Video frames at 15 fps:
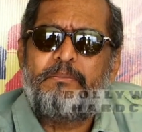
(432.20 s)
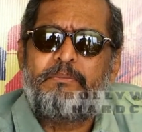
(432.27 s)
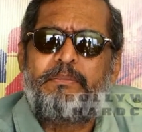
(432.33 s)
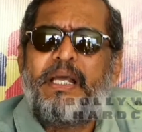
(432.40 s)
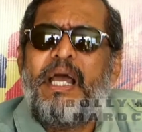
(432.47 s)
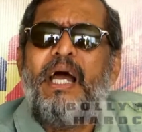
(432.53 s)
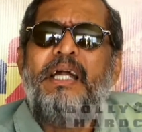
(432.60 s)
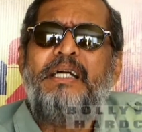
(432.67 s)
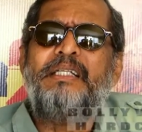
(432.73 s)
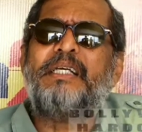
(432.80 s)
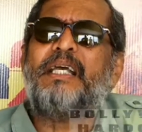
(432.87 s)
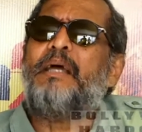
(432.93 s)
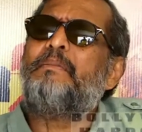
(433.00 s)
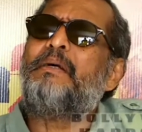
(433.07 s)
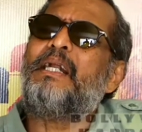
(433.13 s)
behind the
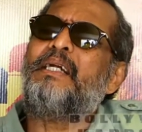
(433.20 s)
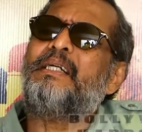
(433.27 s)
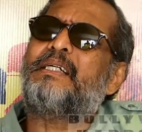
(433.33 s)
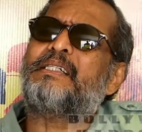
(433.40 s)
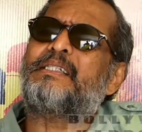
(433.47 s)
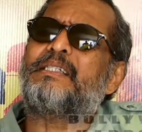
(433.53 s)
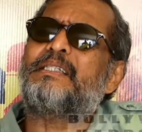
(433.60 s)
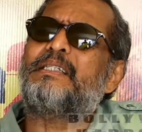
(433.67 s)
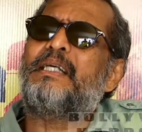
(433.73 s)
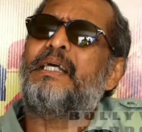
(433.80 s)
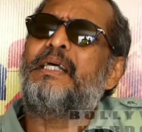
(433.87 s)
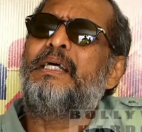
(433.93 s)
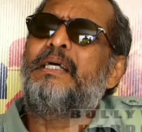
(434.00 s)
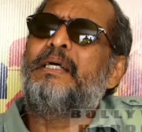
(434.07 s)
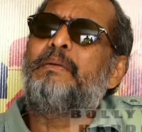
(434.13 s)
camera,
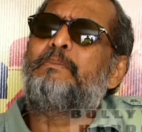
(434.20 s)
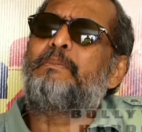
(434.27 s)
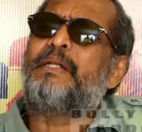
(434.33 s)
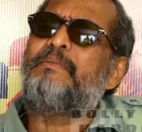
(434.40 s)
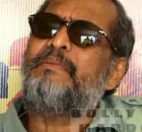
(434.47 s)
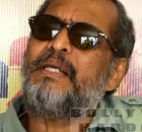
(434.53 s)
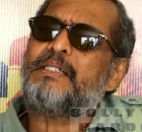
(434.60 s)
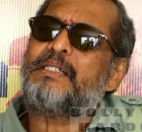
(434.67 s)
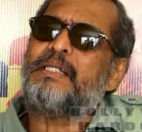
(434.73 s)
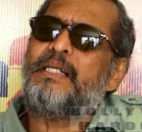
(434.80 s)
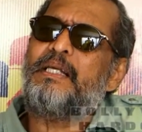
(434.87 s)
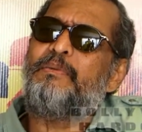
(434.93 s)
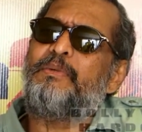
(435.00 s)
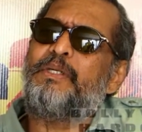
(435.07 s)
previously